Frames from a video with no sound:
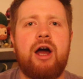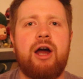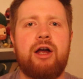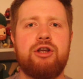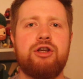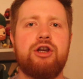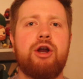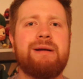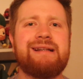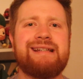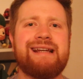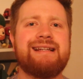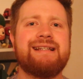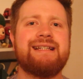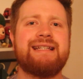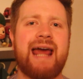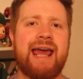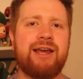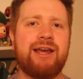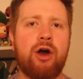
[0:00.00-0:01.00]
it
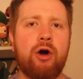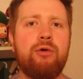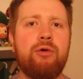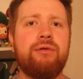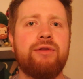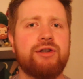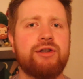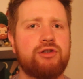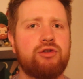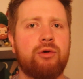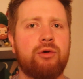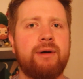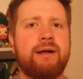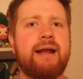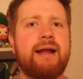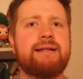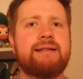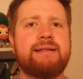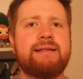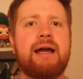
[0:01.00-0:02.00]
didn't take over the
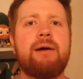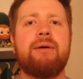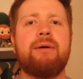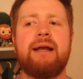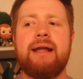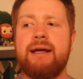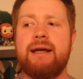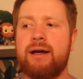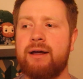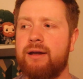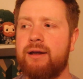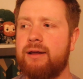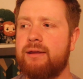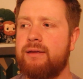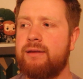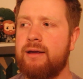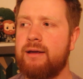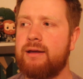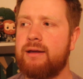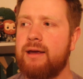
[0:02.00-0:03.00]
story necessarily, and I
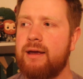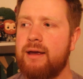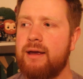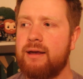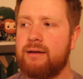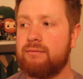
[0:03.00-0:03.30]
think,